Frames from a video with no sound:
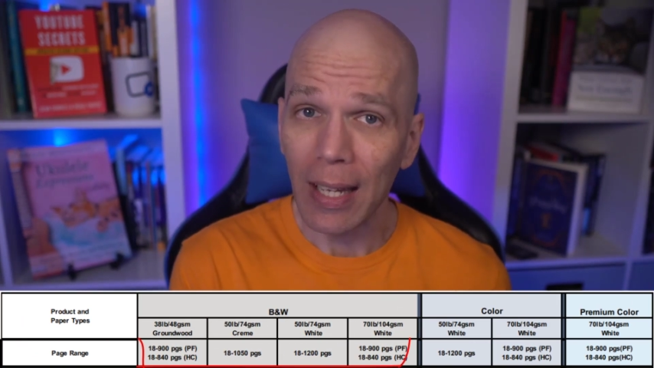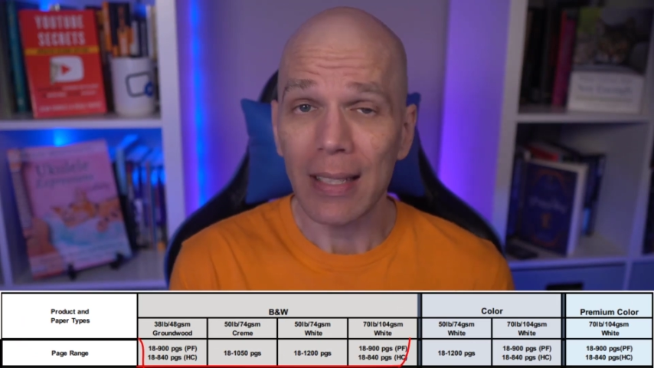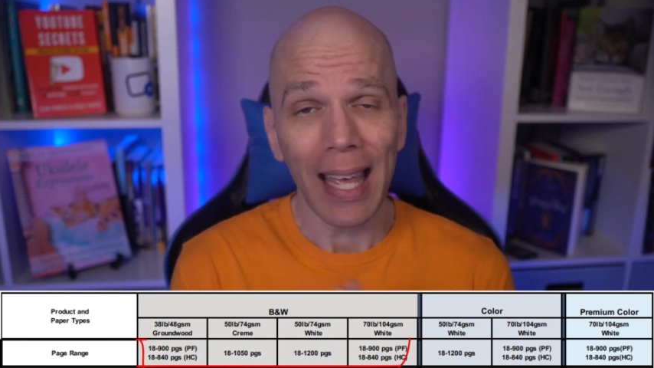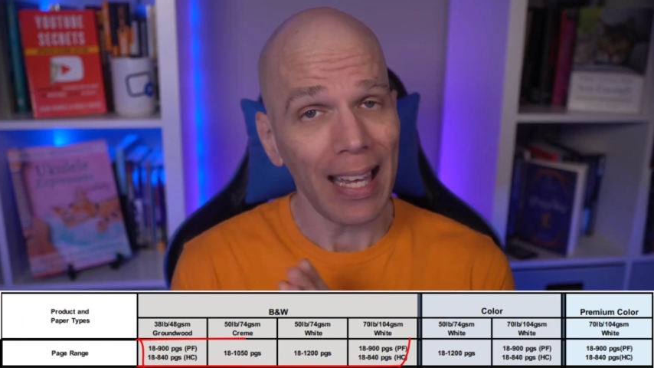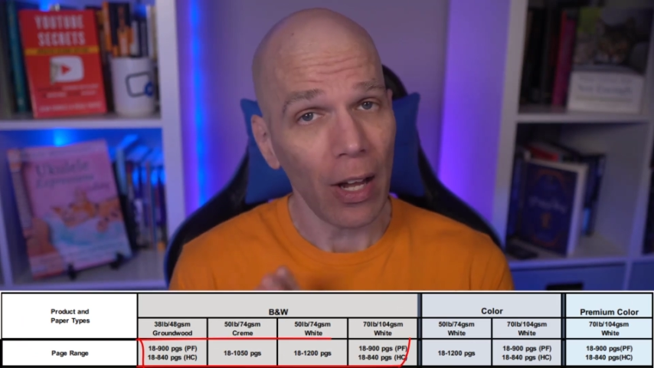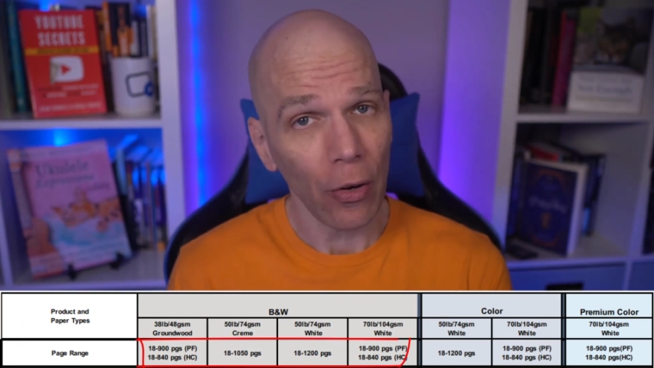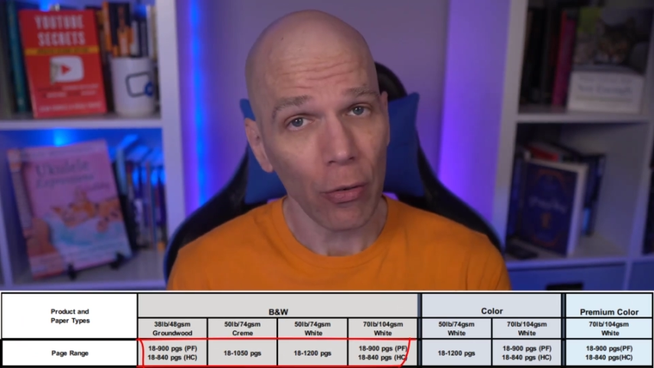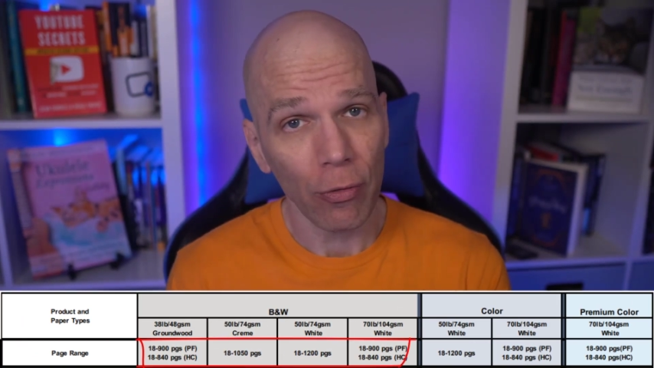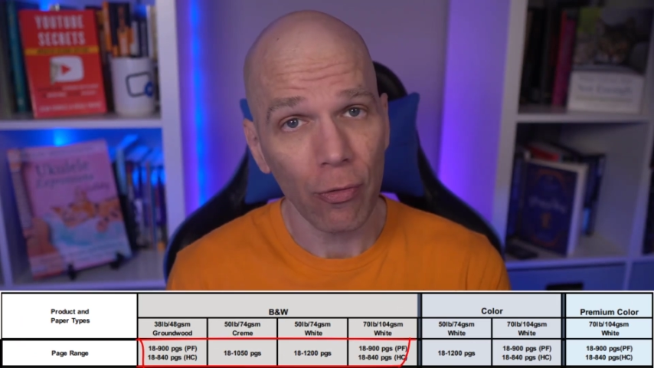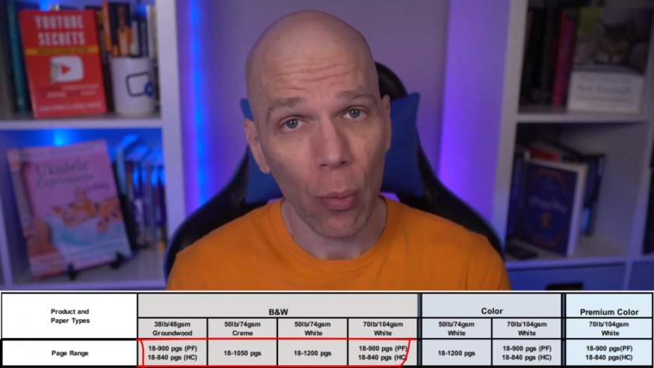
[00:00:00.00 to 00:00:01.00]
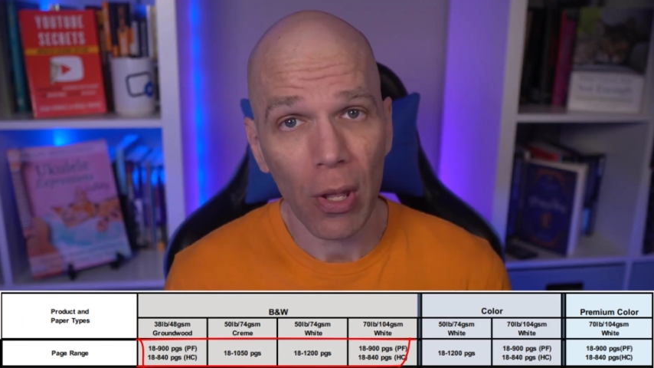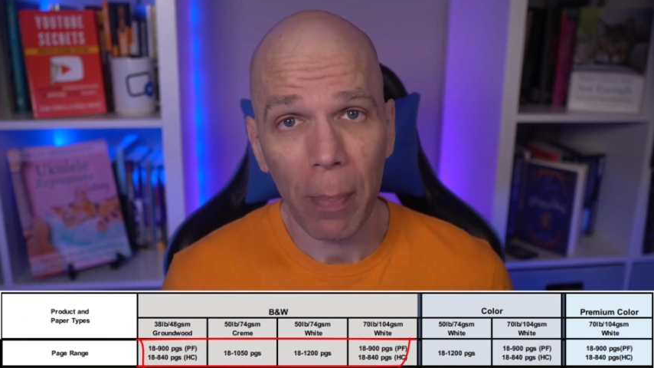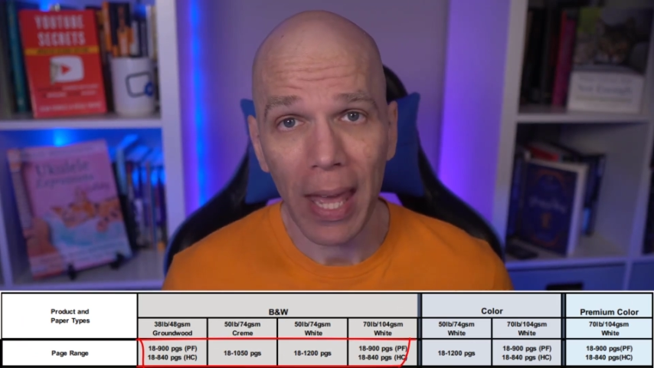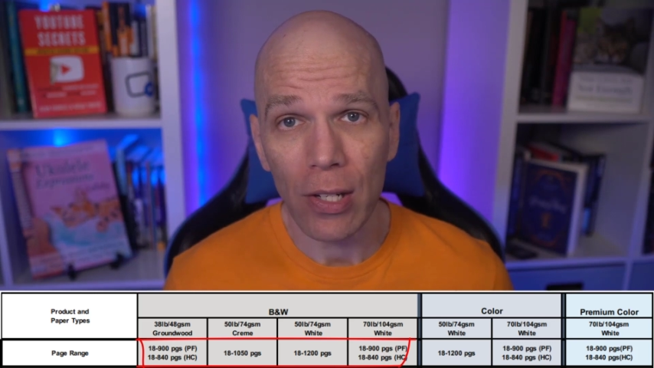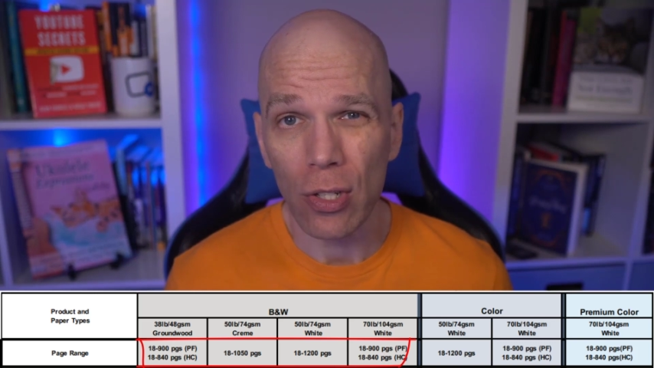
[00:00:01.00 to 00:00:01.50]
to eight hundred forty
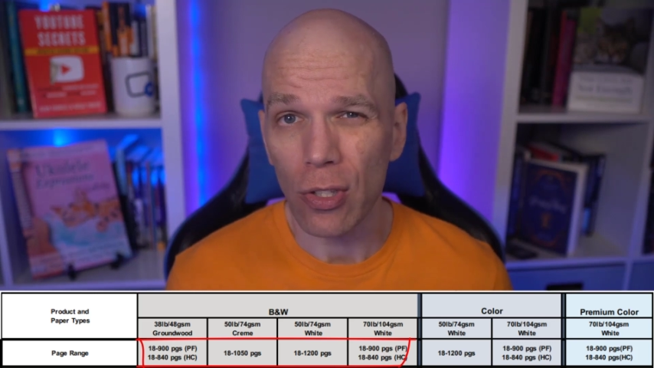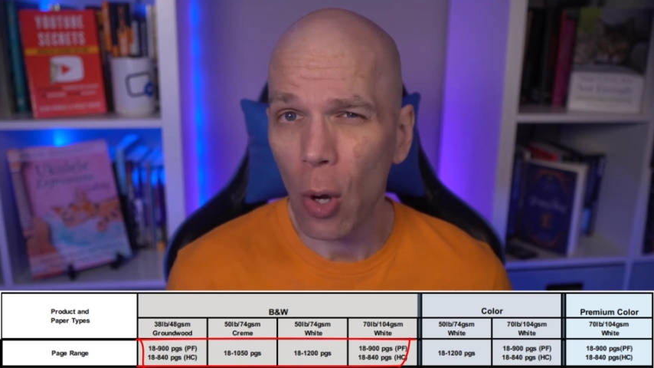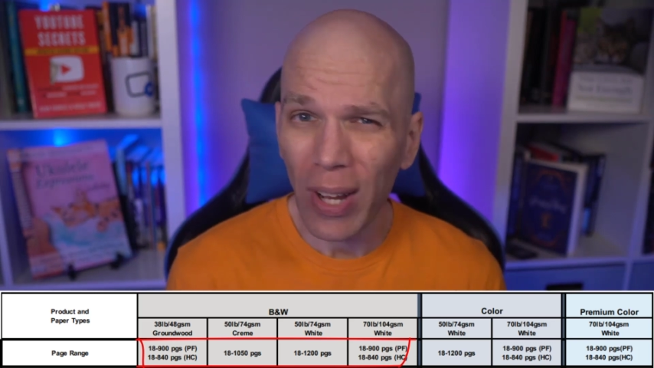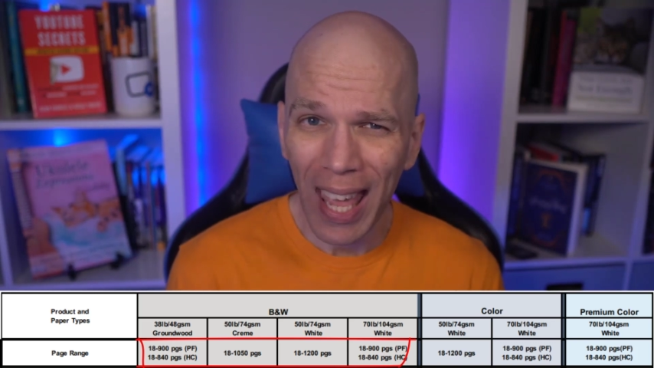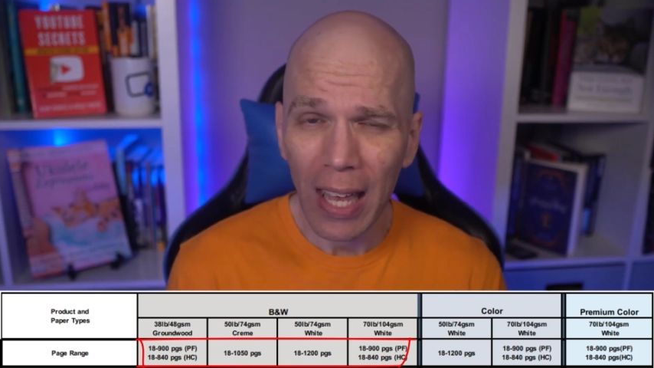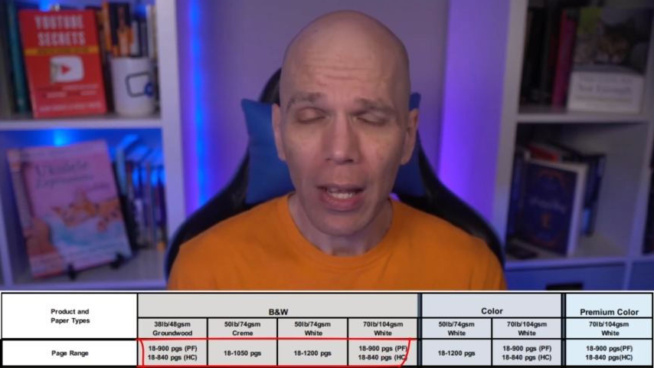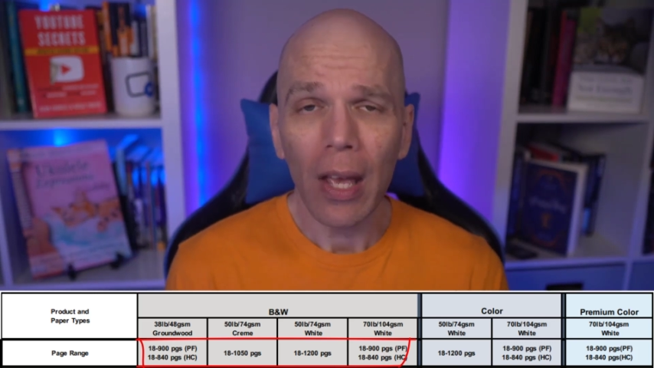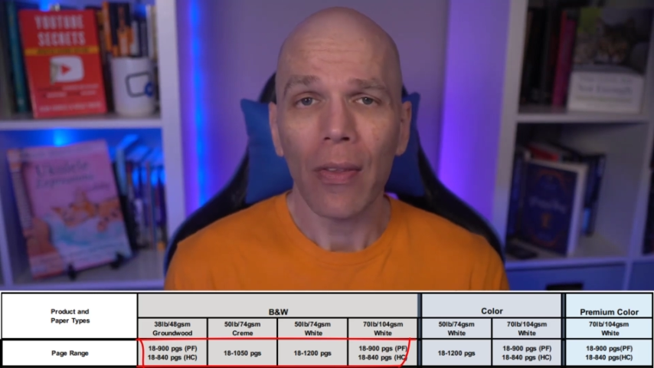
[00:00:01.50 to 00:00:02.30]
pages, though again,